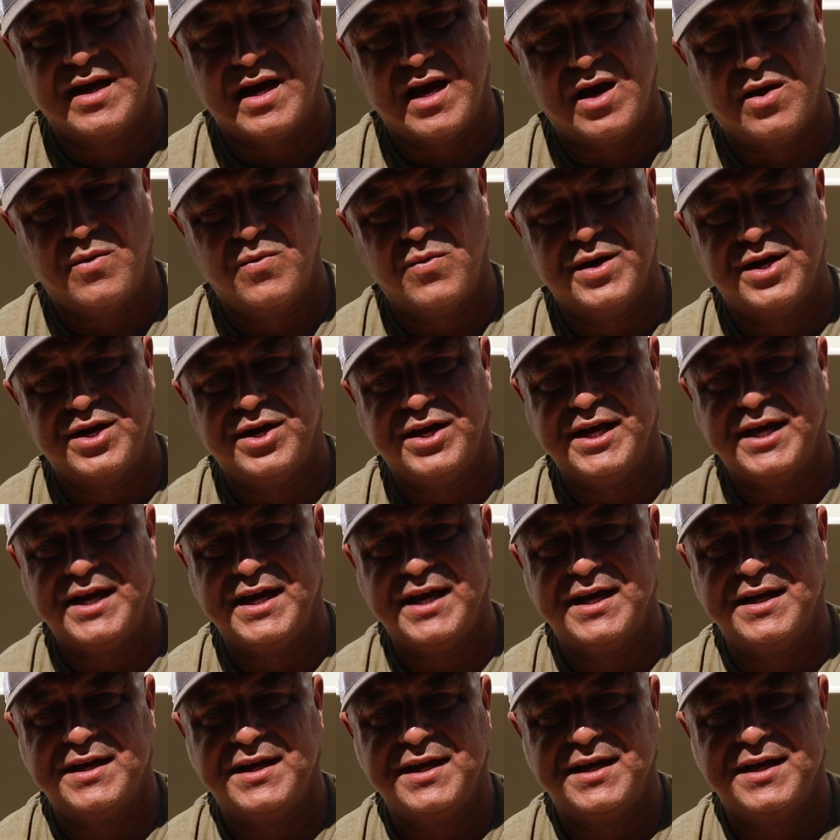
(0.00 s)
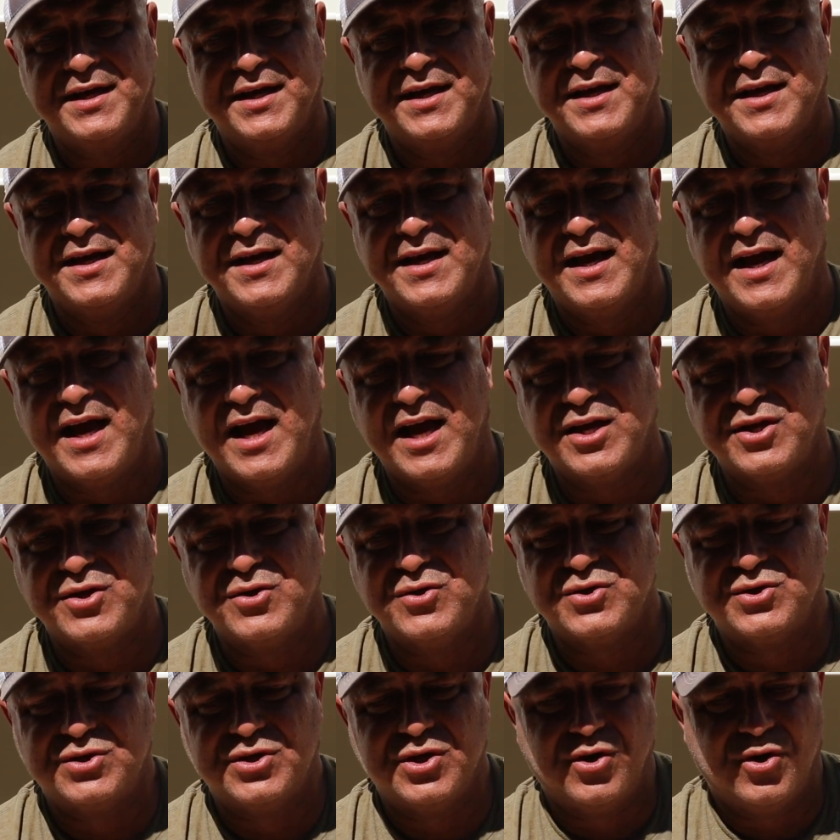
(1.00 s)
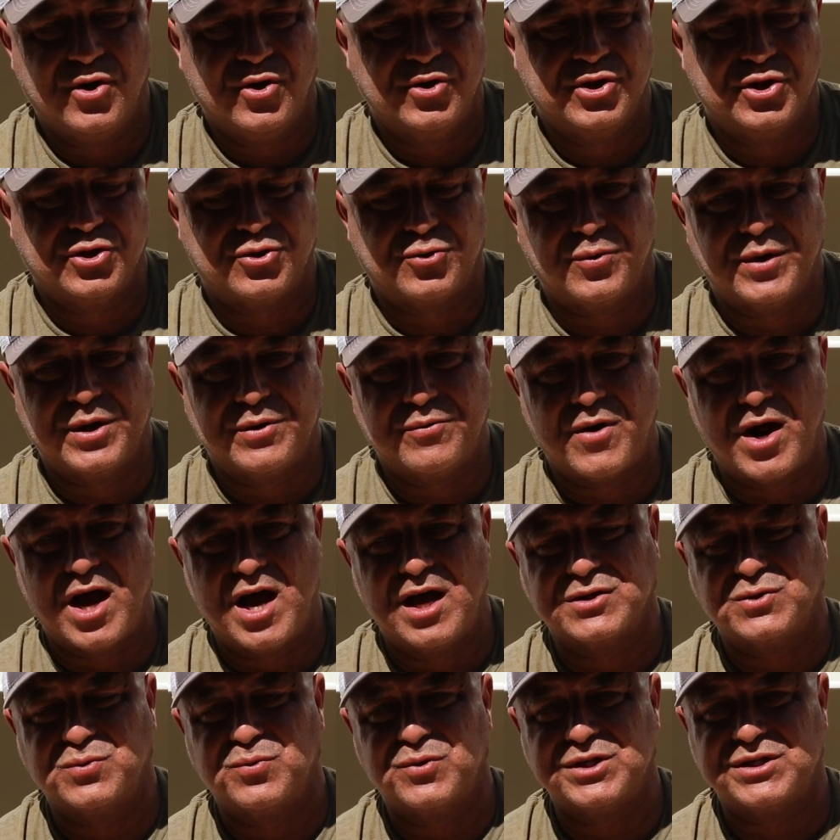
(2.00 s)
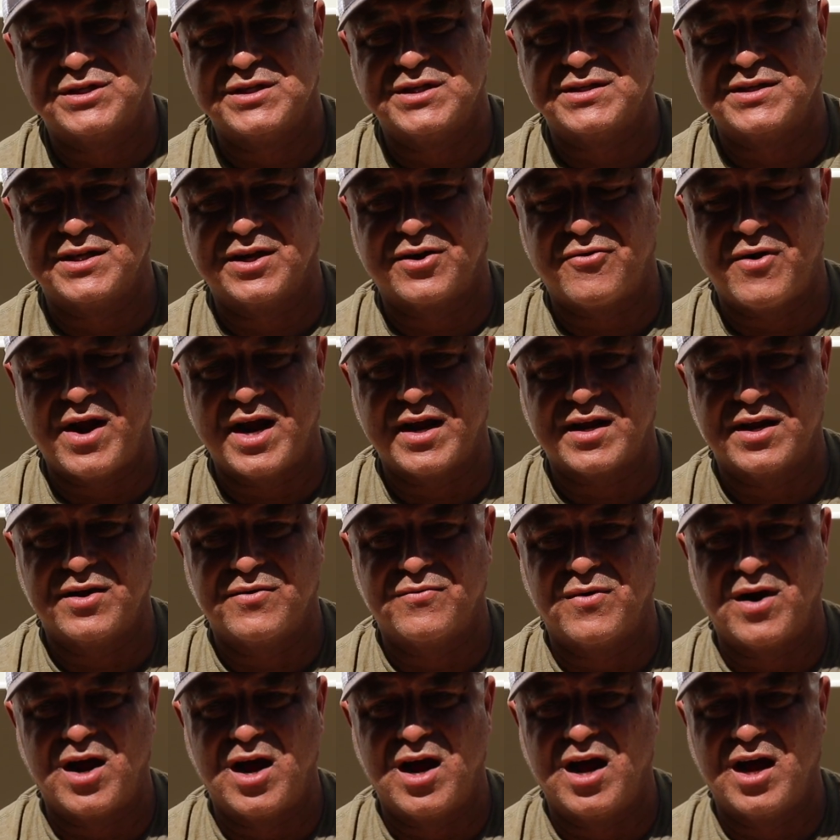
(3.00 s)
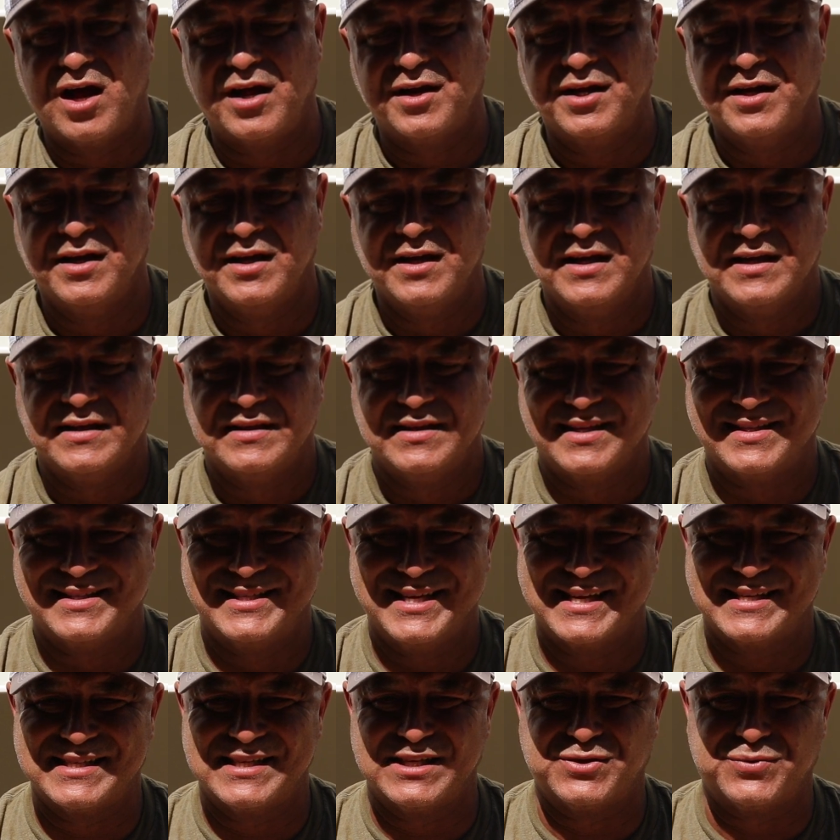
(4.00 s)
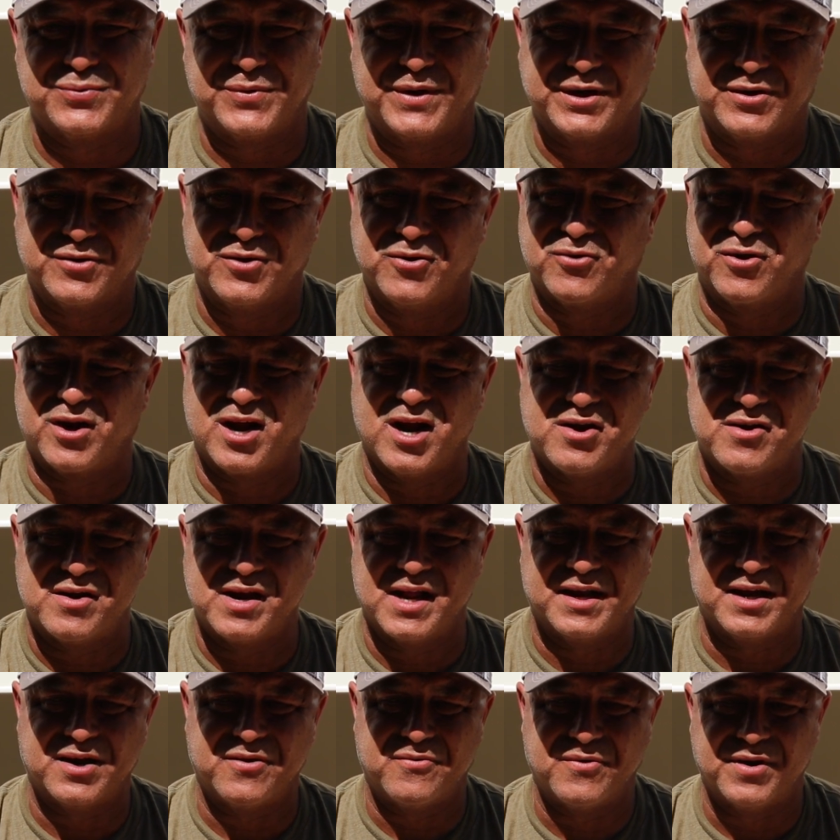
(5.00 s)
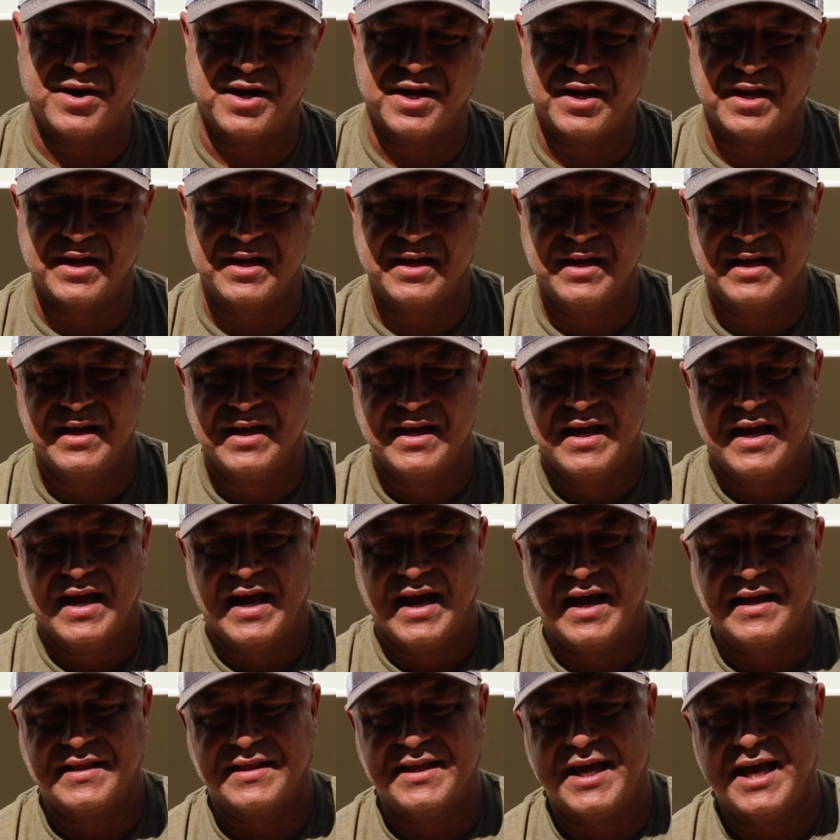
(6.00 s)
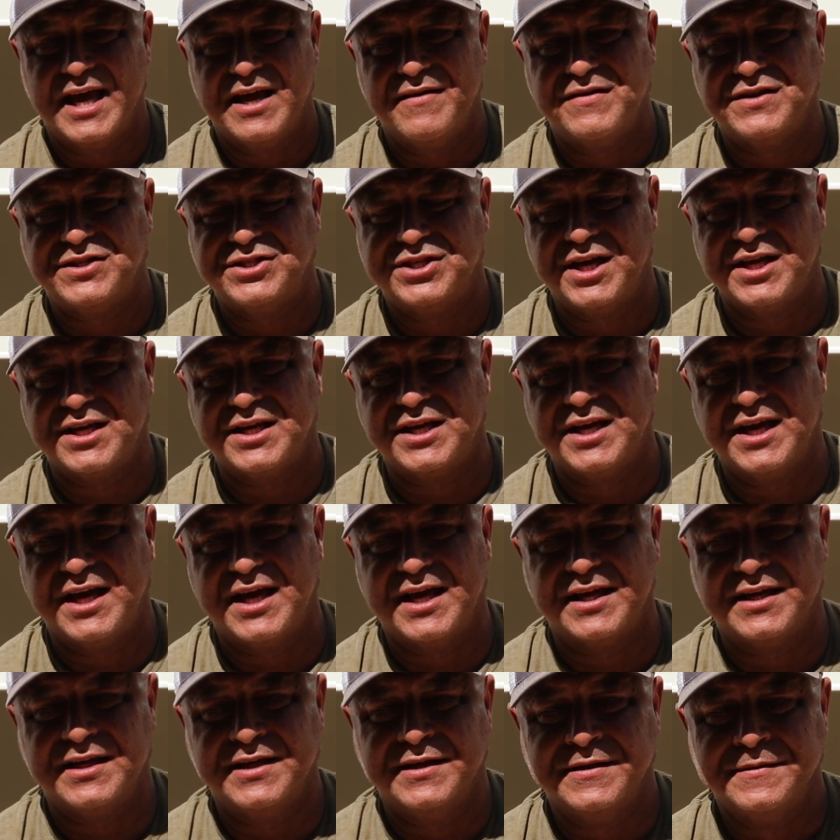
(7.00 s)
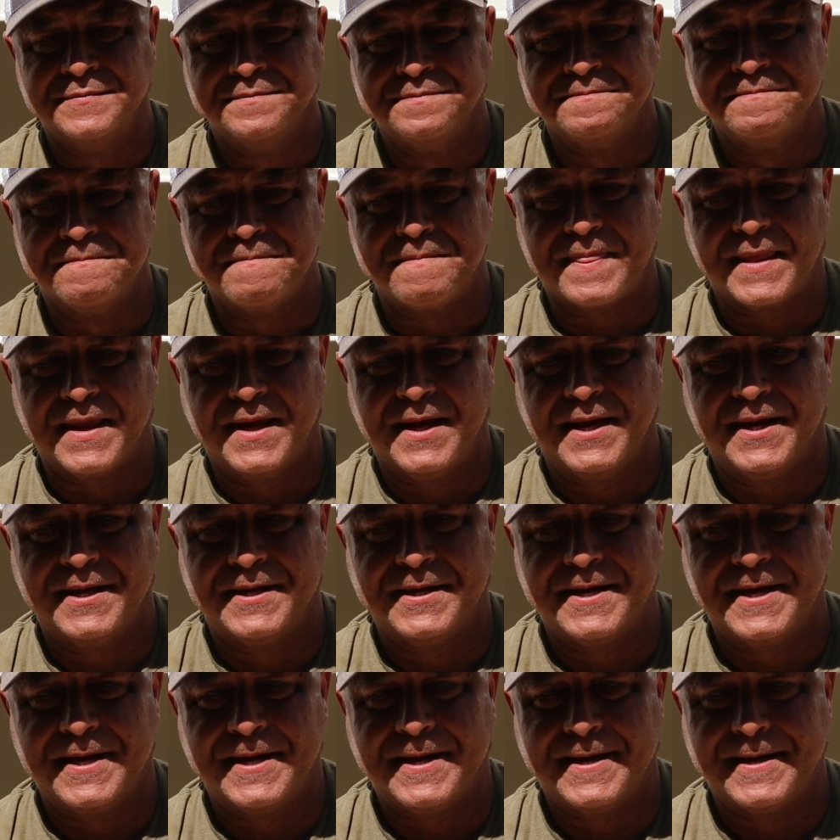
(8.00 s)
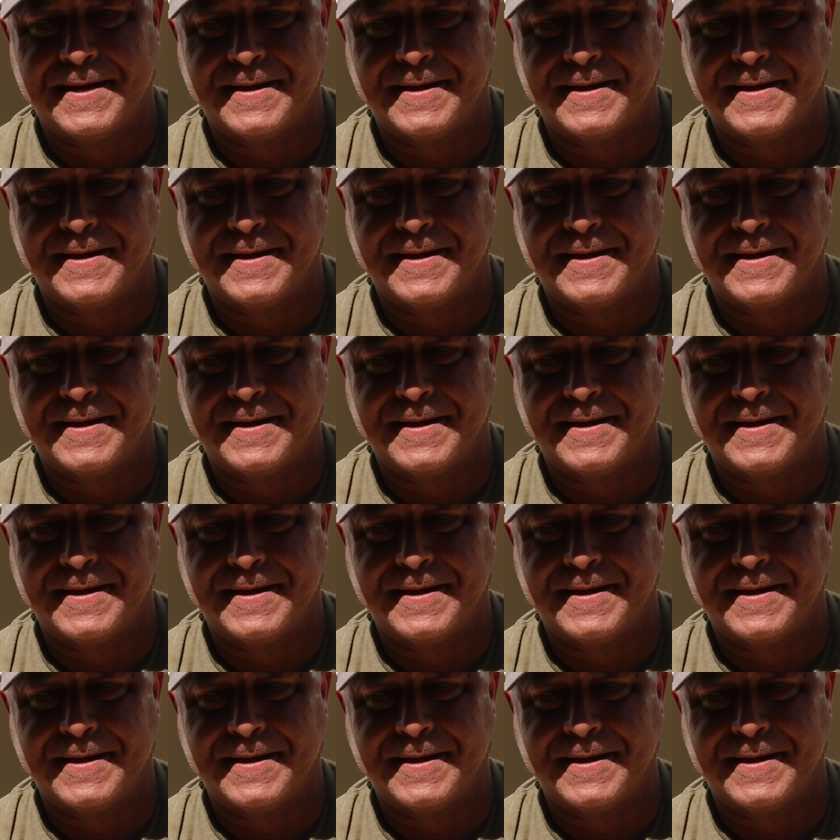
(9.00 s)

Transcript: I went ahead and used the other 3 rods, which is the cranking rod, the Texas rig or Carolina rig, and the heavy shaky head. And